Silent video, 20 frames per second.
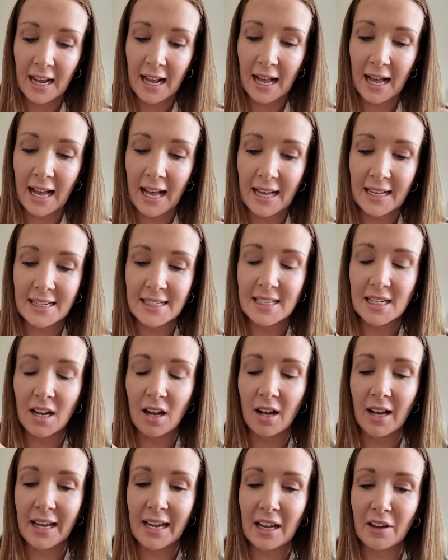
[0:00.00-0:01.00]
and
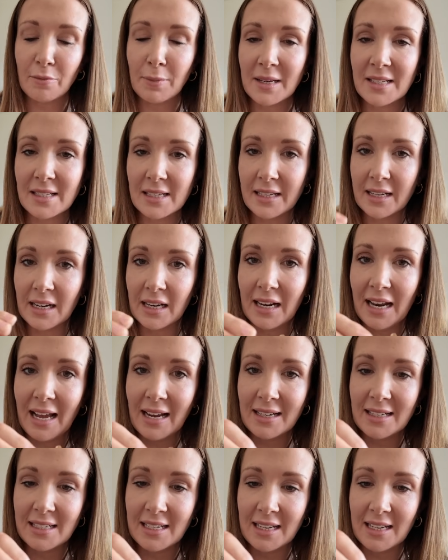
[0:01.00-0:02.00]
I have basically
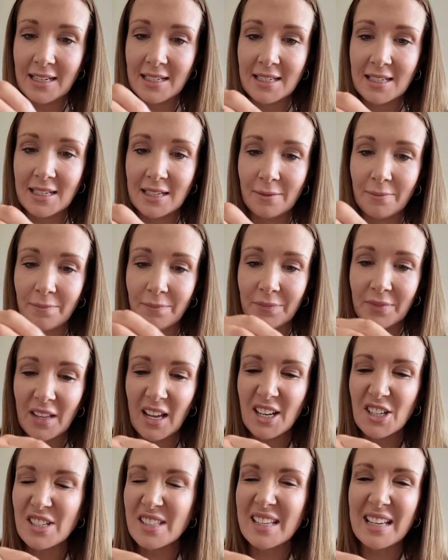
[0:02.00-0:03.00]
collected,
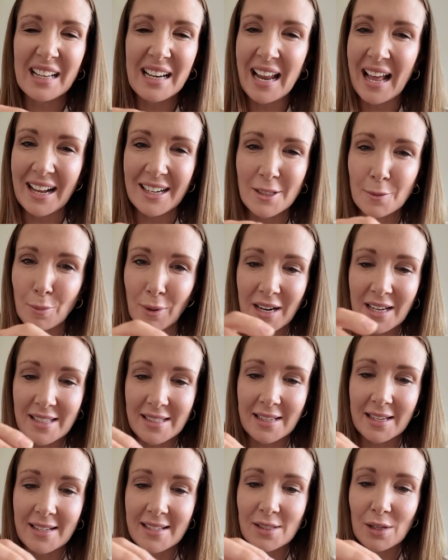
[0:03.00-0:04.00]
I just collect bracelets.